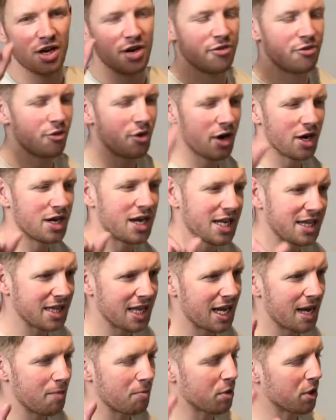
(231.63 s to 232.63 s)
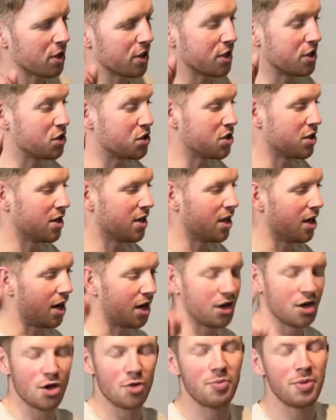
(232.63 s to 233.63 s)
I thought I'd add that because
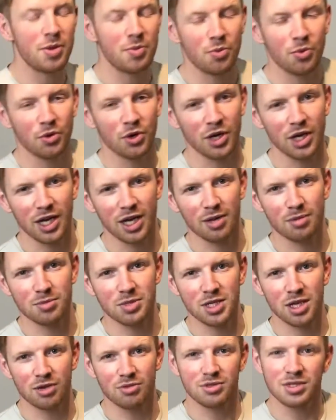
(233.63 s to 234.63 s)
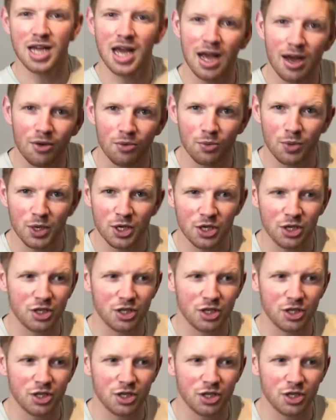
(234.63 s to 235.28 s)
I know people can get themselves down when